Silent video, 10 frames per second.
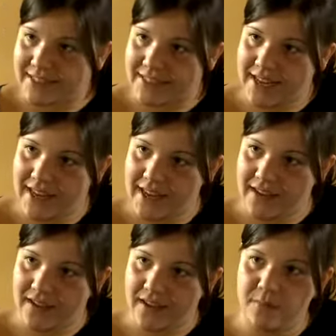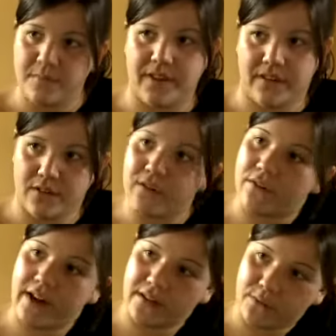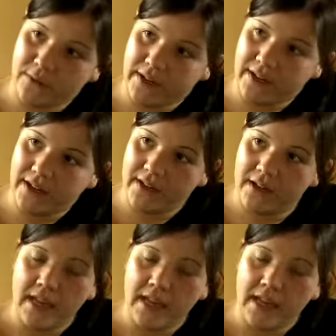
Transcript: say but in a correct way.